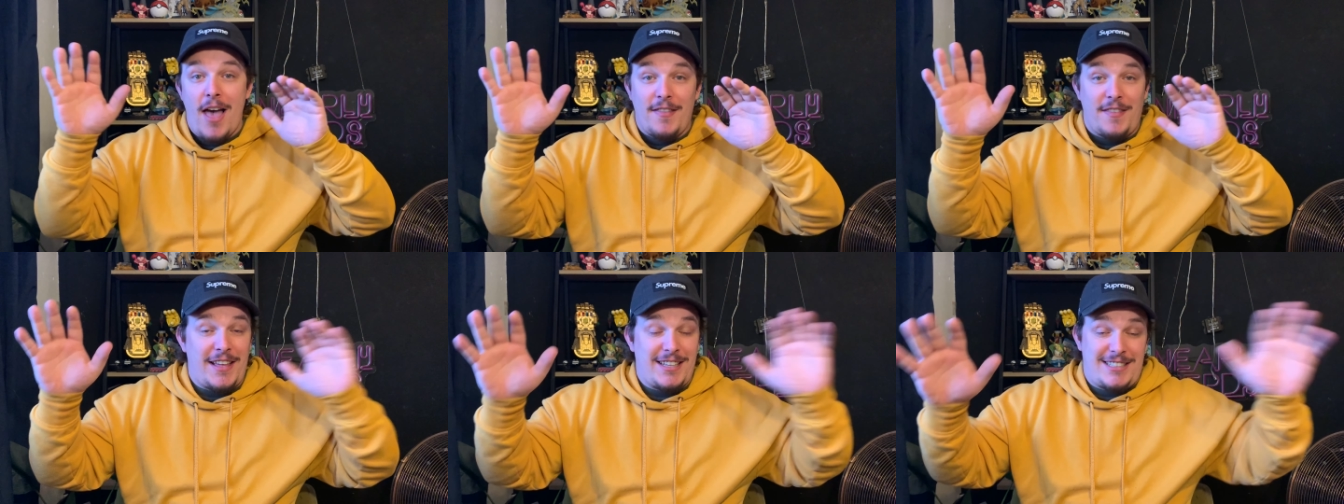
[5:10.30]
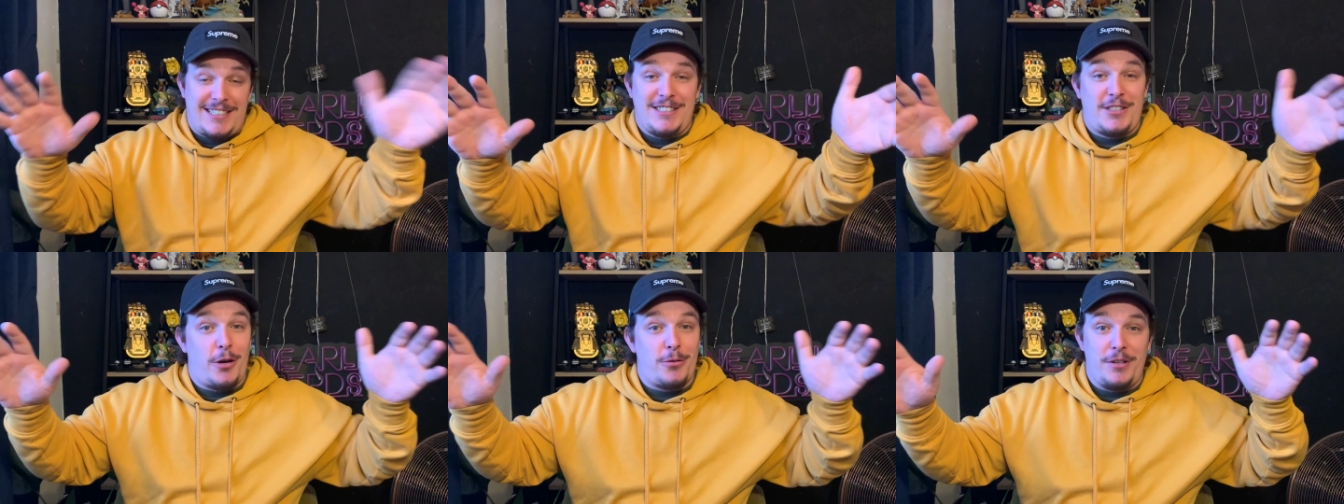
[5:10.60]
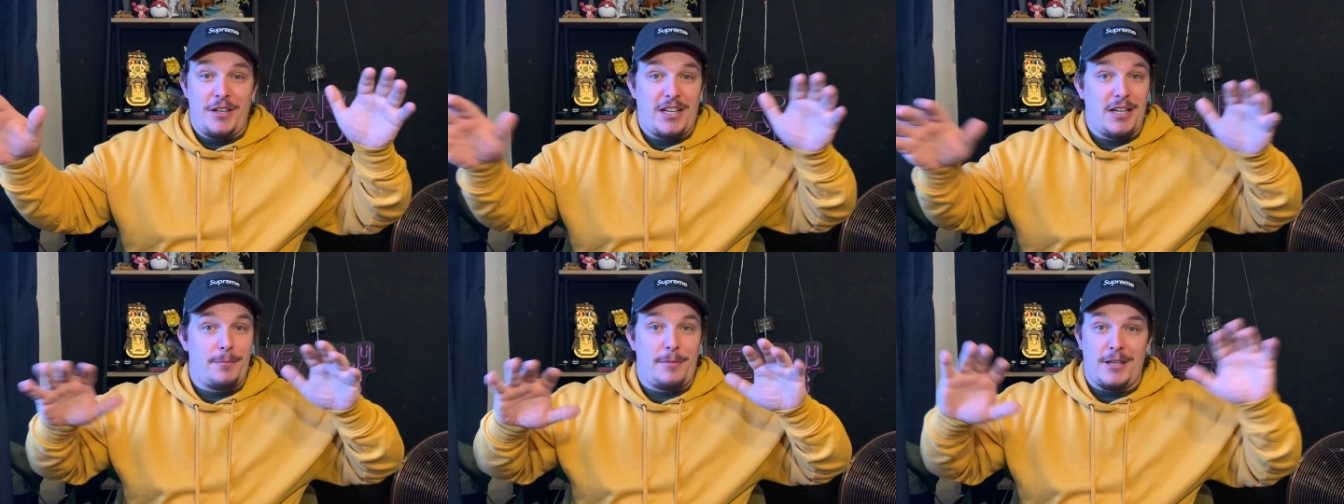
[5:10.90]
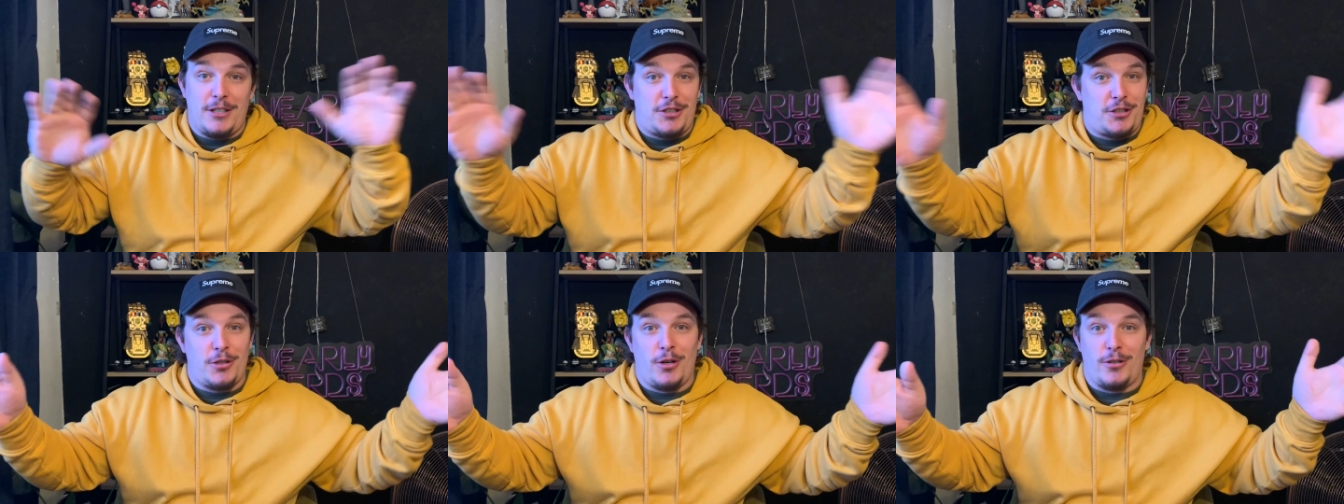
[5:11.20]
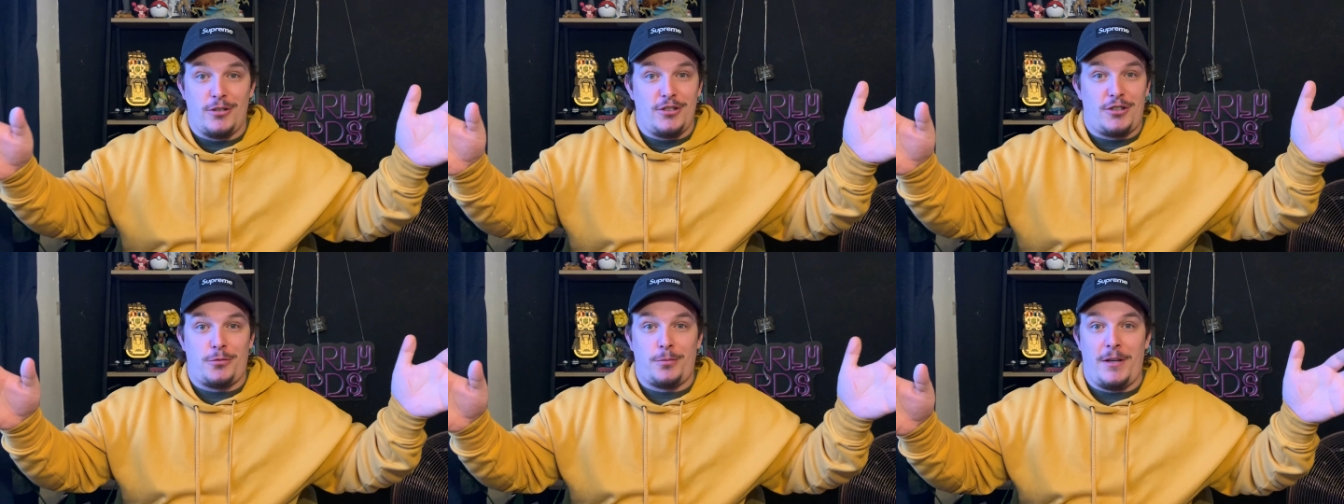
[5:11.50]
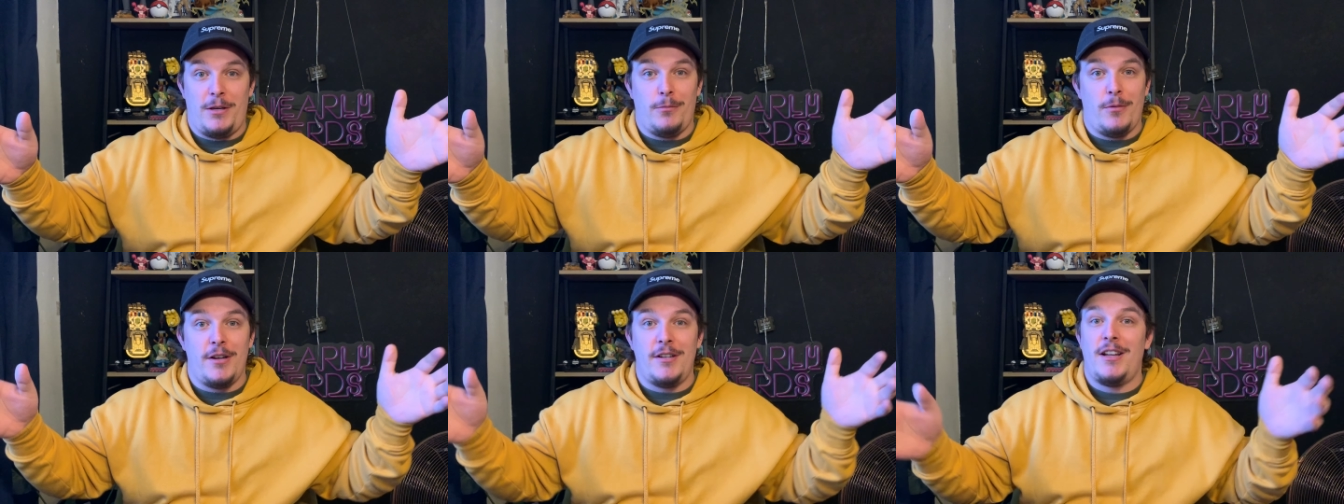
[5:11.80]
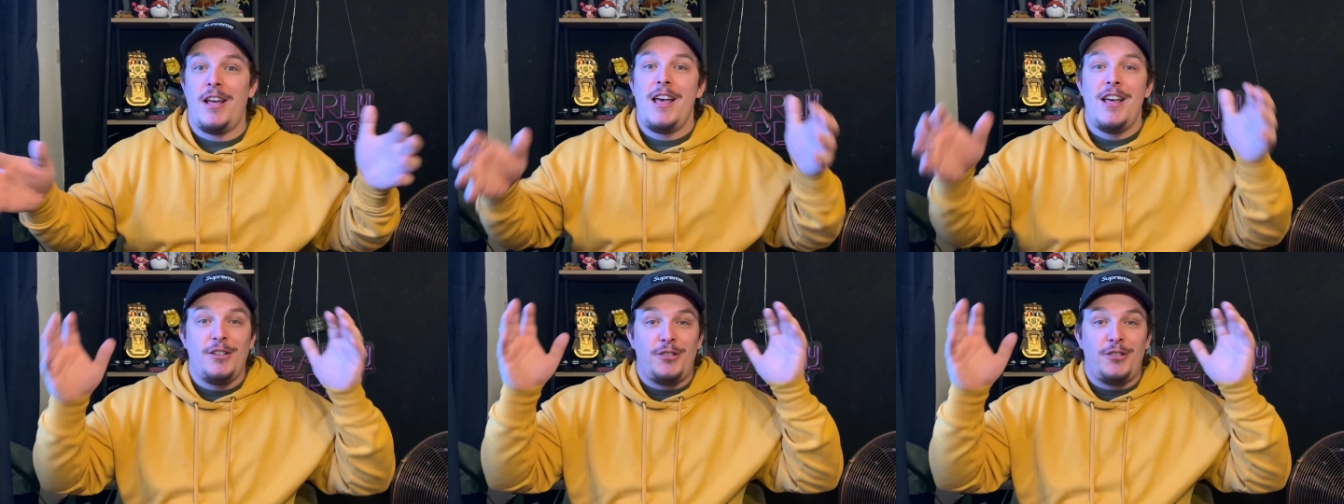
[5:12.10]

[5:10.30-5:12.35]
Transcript: this is only going to be a short and sweet one,